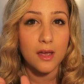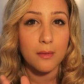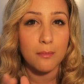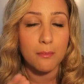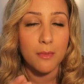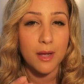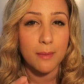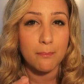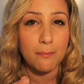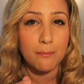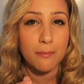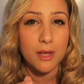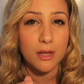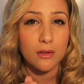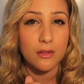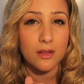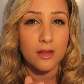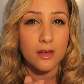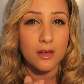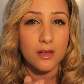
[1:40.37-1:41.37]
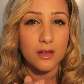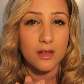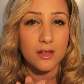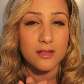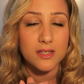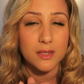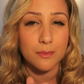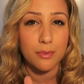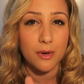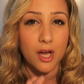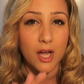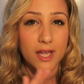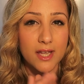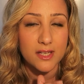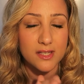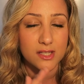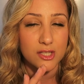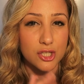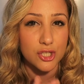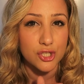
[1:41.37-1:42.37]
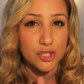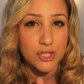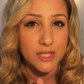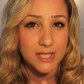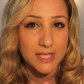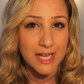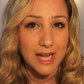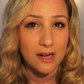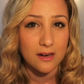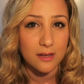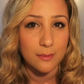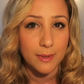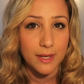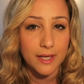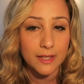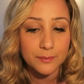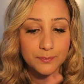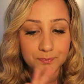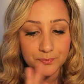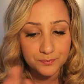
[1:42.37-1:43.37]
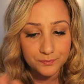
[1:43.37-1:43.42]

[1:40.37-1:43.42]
my milk supply has gone down a bit.